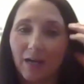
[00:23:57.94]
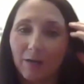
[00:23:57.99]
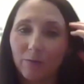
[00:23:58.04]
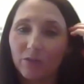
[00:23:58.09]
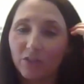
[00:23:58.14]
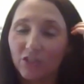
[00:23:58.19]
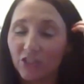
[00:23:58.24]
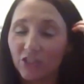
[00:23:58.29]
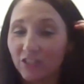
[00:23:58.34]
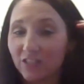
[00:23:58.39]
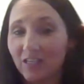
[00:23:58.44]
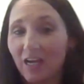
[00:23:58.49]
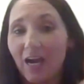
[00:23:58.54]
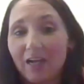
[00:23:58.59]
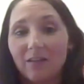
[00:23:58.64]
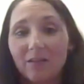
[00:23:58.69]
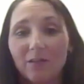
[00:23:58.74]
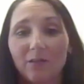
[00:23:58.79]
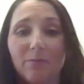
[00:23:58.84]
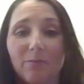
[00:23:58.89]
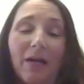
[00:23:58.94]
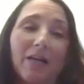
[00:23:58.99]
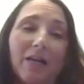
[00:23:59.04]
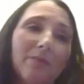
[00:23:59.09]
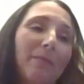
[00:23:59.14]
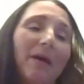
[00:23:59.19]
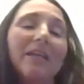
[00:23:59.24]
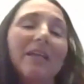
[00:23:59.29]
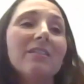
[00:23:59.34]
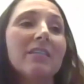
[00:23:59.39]
I would just highly
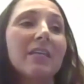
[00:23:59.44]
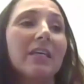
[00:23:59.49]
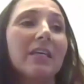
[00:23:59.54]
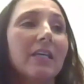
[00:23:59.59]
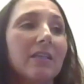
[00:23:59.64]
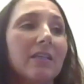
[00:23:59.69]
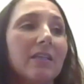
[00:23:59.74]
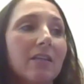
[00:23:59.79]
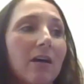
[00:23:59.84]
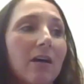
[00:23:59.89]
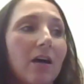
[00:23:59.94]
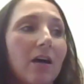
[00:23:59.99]
recommend it.